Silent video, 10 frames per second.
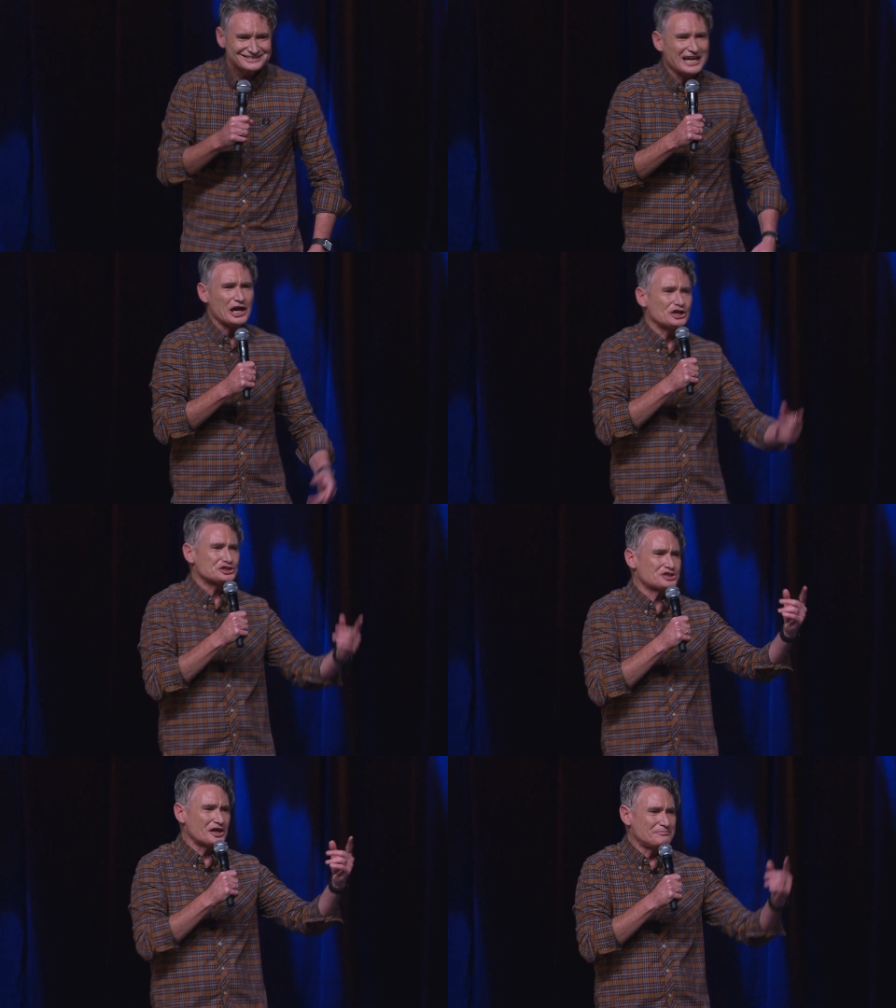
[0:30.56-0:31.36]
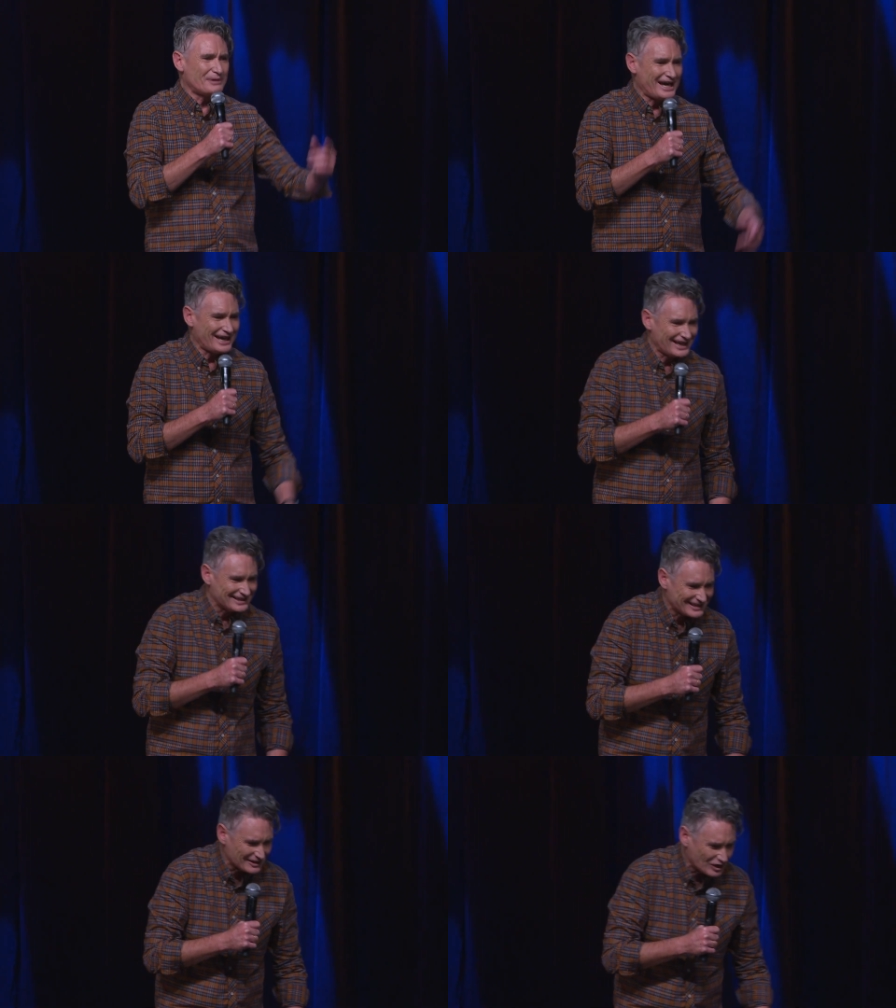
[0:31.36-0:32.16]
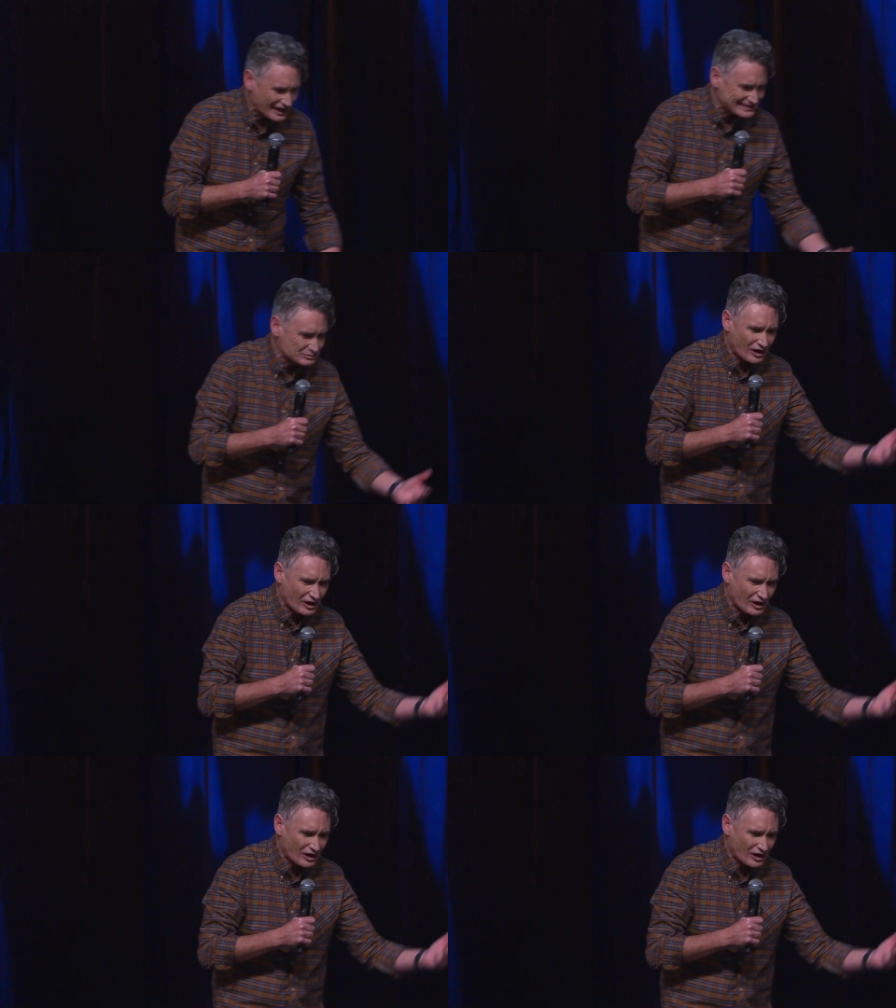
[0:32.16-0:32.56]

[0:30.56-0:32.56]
So you should be. And you look at us,